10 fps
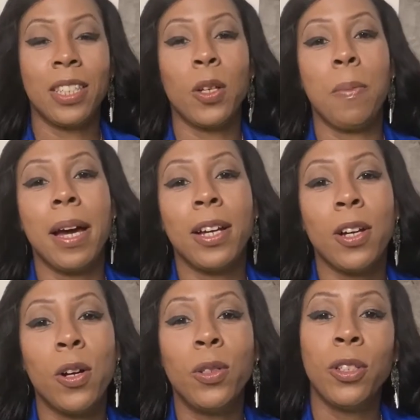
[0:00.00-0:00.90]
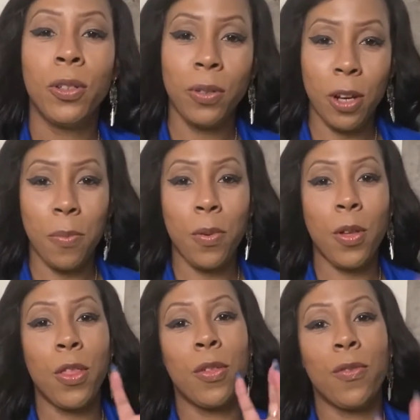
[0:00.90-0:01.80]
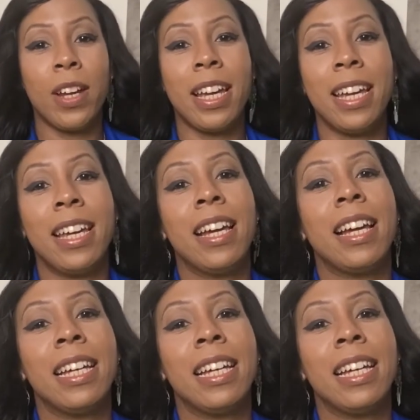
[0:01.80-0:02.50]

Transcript: So my go-to number 3